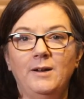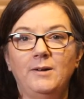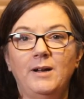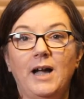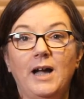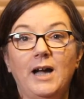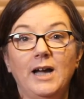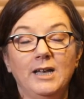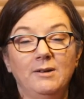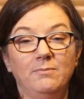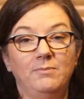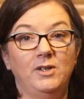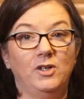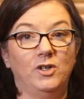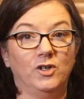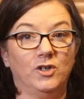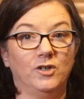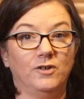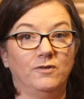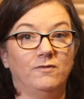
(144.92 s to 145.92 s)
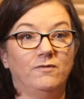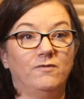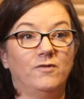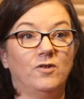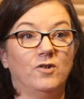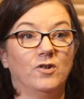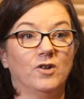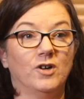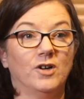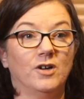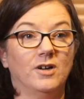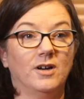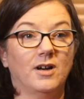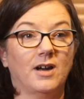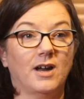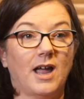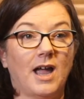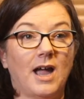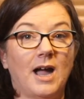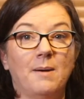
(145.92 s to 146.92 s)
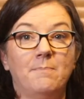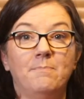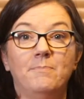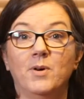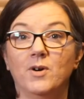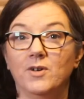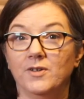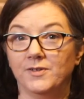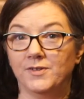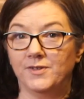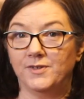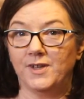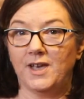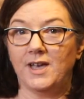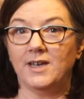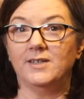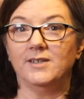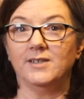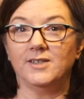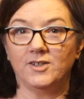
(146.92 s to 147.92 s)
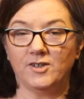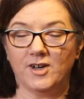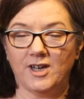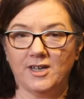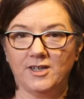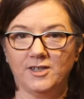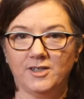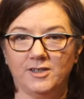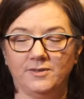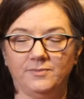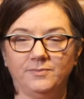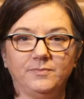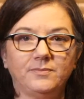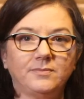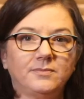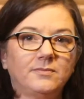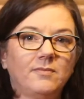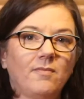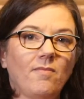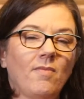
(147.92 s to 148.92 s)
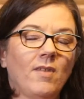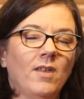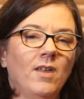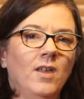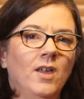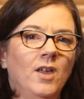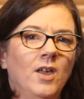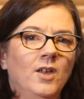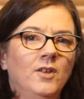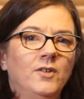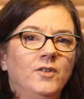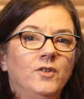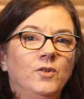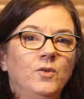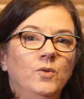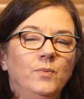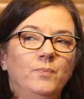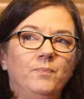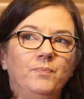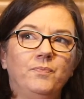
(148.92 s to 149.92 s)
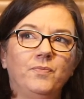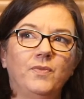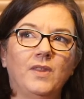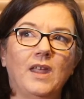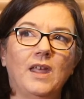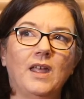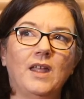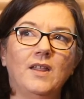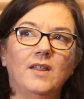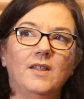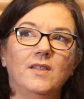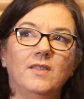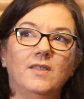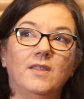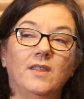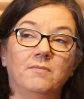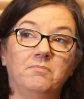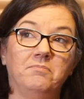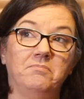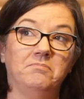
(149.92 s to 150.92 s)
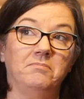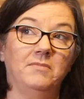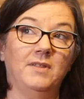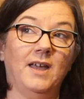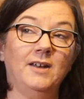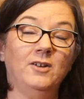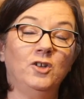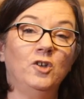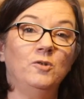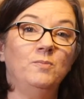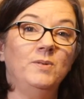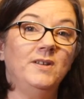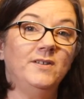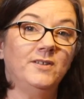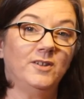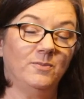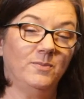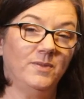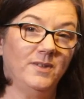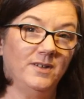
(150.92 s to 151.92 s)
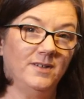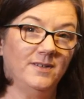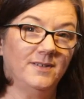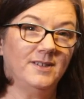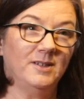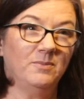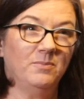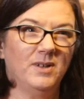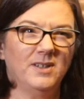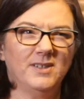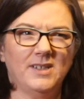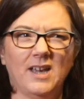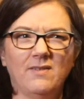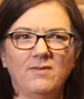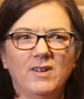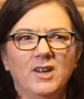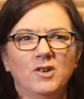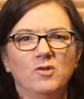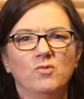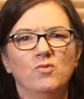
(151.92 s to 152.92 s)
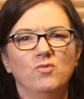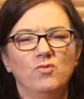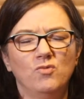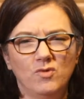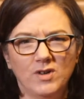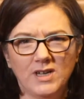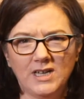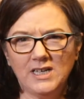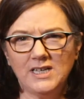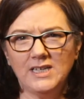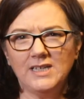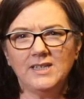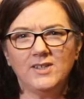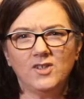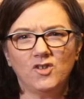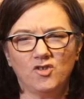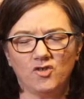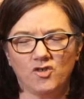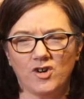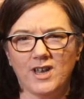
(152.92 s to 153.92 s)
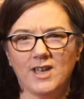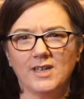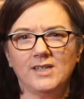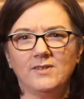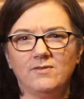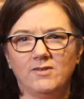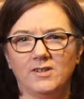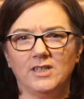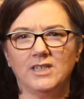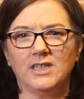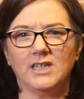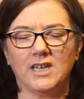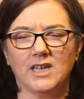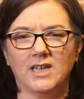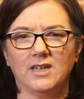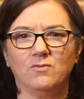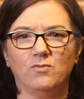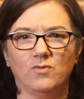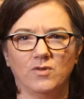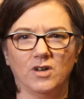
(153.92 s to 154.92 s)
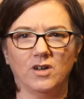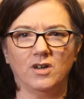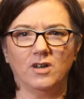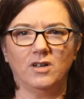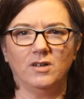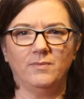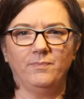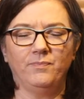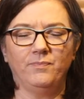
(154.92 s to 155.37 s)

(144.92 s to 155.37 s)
I am looking for a buzz, a distraction. So that could be something as simple as, I've had a really stressful day at work.